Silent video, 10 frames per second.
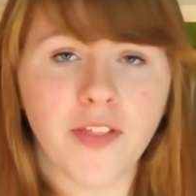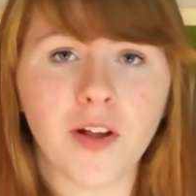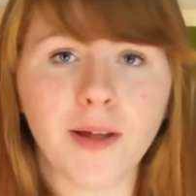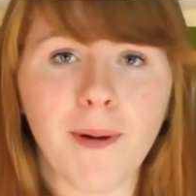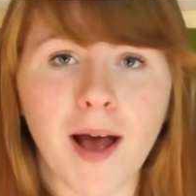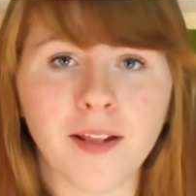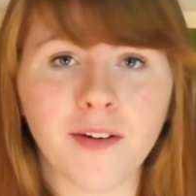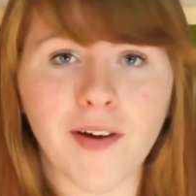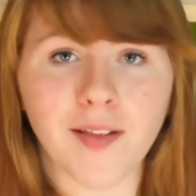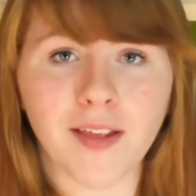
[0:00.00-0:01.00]
The only
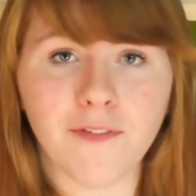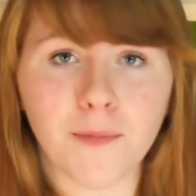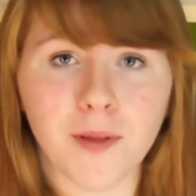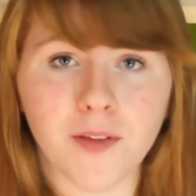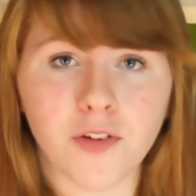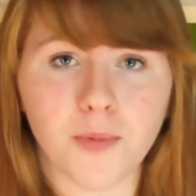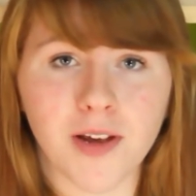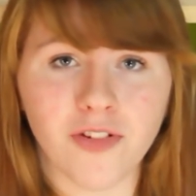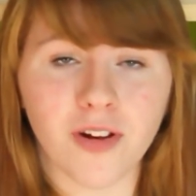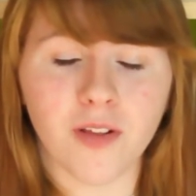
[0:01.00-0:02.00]
positive I see from this
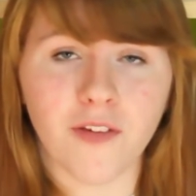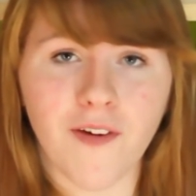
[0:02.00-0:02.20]
situation is the